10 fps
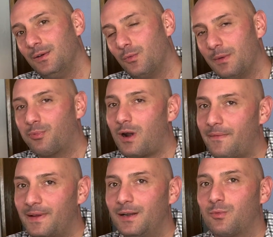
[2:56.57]
we
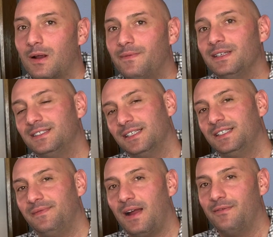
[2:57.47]
profited roughly
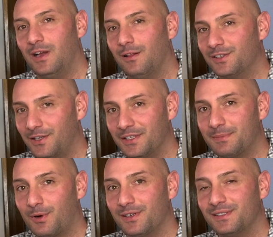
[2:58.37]
$65 on this
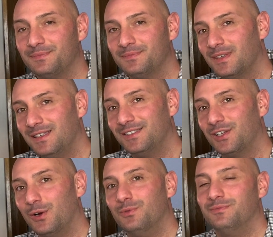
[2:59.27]
purse.
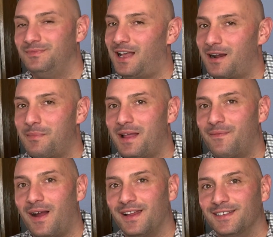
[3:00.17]
So not a bad
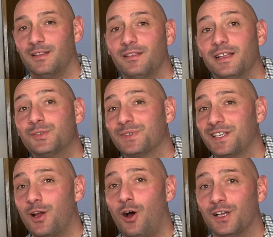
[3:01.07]
find. This was
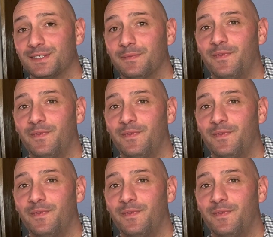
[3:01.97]
an awesome